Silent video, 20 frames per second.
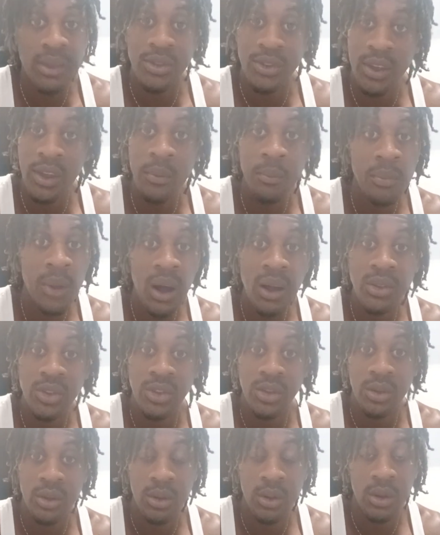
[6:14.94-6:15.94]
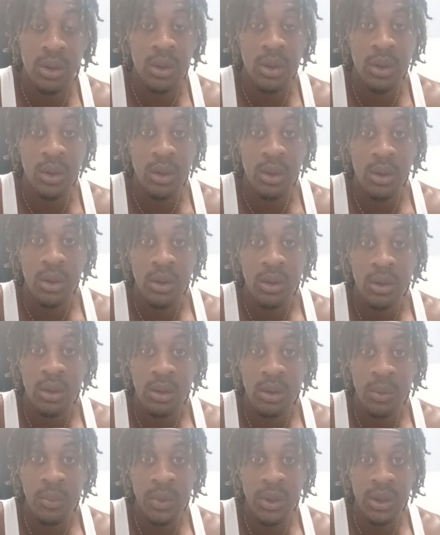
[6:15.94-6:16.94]
10 months.
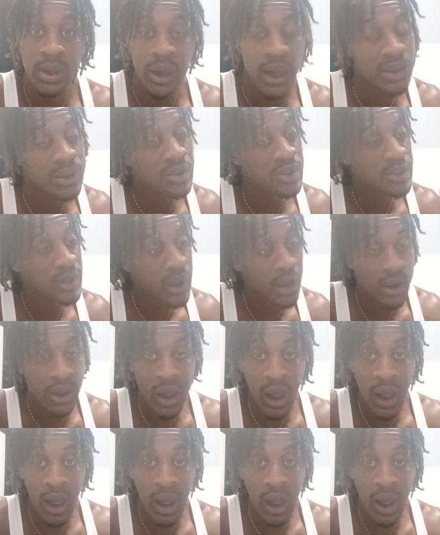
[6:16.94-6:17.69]
You know what I mean? 'Cause I had to stay